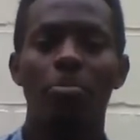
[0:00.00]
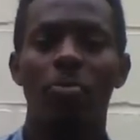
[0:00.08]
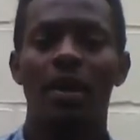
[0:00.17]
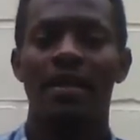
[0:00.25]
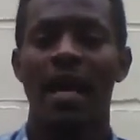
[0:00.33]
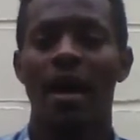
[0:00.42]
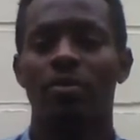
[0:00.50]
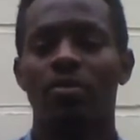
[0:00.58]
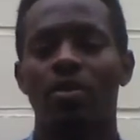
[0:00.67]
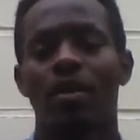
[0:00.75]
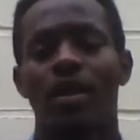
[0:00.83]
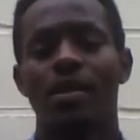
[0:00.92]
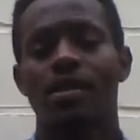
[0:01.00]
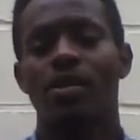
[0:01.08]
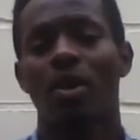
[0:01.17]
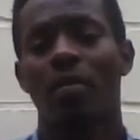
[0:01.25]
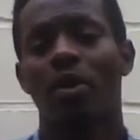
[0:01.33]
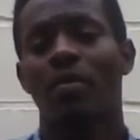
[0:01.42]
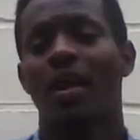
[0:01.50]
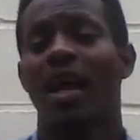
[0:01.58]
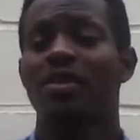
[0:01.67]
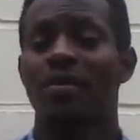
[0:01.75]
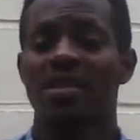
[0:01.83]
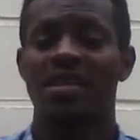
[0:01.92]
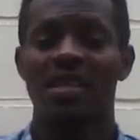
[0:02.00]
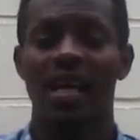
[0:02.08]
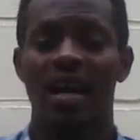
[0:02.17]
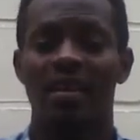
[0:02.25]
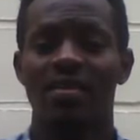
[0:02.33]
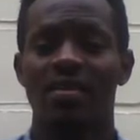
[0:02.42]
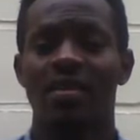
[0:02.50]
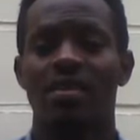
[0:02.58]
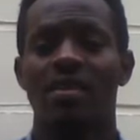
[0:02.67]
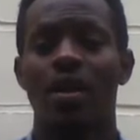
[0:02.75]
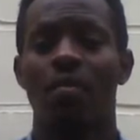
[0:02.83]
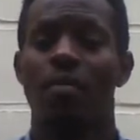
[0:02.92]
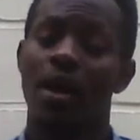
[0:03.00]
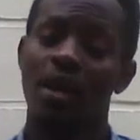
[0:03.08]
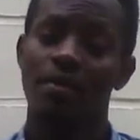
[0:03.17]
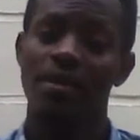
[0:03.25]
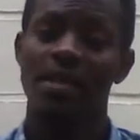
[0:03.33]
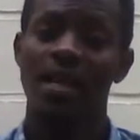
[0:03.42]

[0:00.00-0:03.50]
Now, let's talk about the management styles. So, management